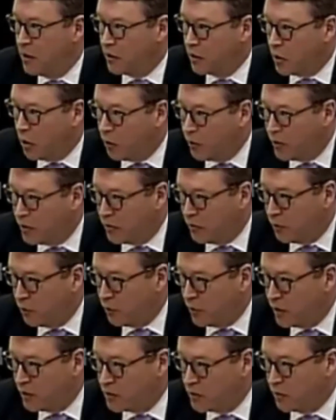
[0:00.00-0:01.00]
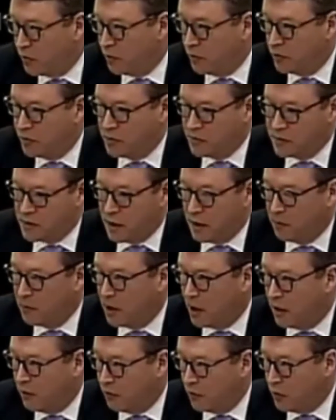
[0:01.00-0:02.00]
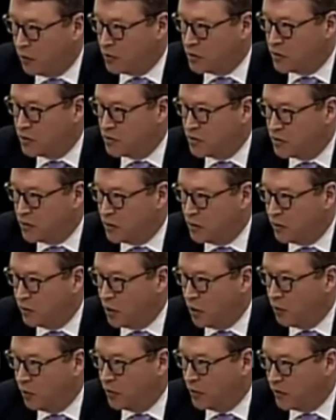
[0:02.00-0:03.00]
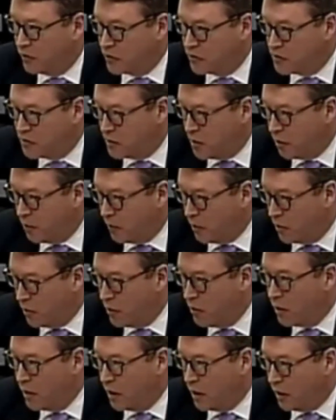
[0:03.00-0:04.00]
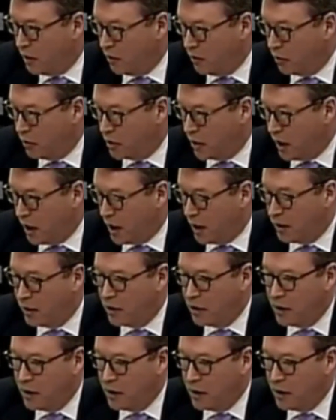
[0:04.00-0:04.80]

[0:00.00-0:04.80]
go into the winter with the same kind of urgency you go into the summer in ERCOT.